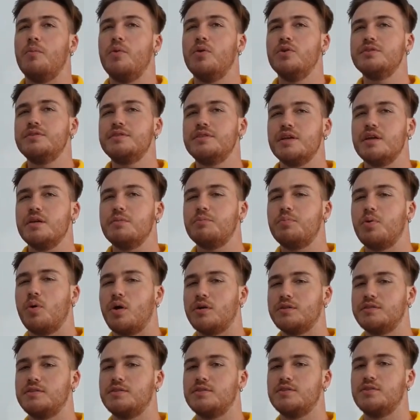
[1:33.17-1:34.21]
most
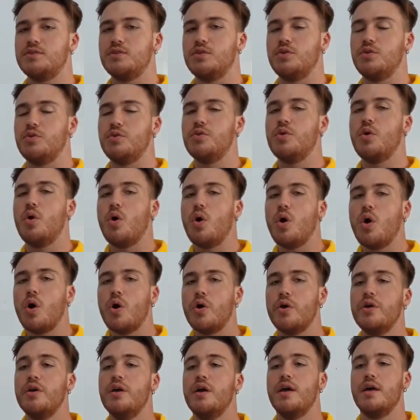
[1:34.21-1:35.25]
important to you
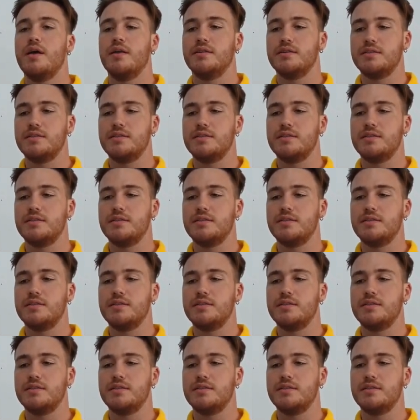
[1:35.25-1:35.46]
or